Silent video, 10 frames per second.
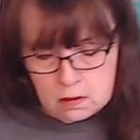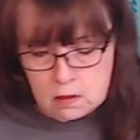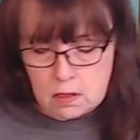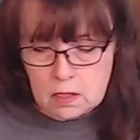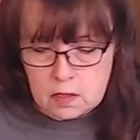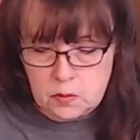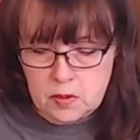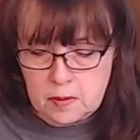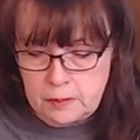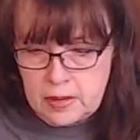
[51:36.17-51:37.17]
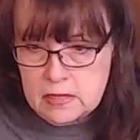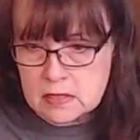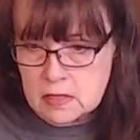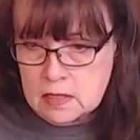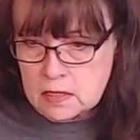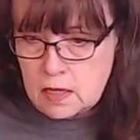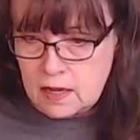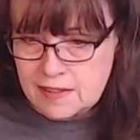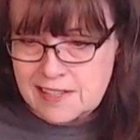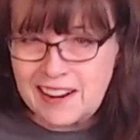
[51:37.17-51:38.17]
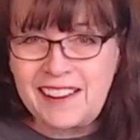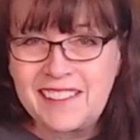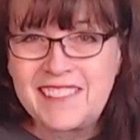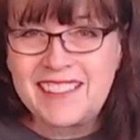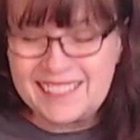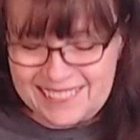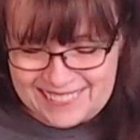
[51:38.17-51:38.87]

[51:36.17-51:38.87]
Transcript: I could put a bicycle on top